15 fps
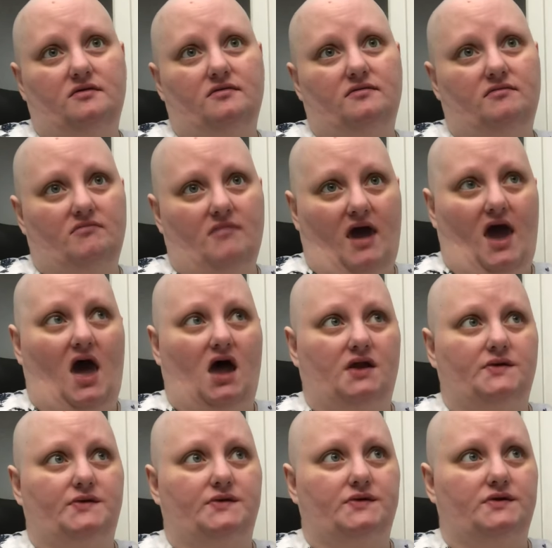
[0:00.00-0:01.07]

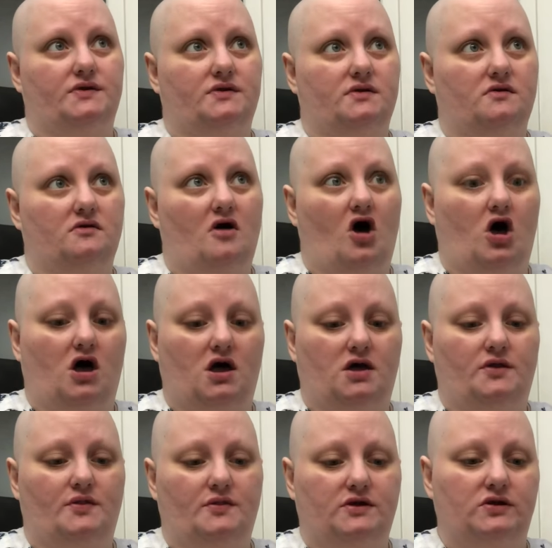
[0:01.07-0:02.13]
matched
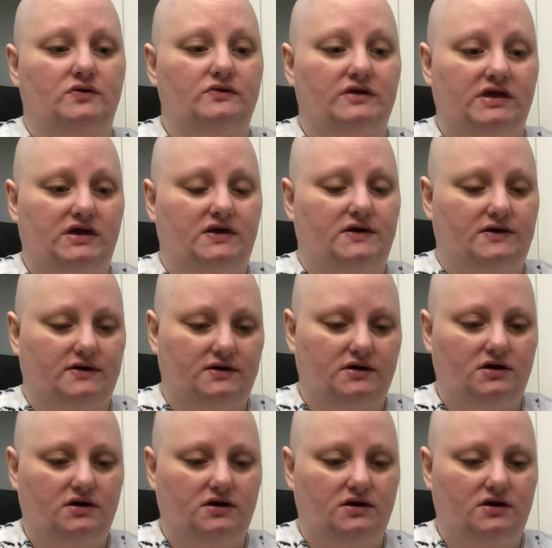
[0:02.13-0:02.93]
on the Unique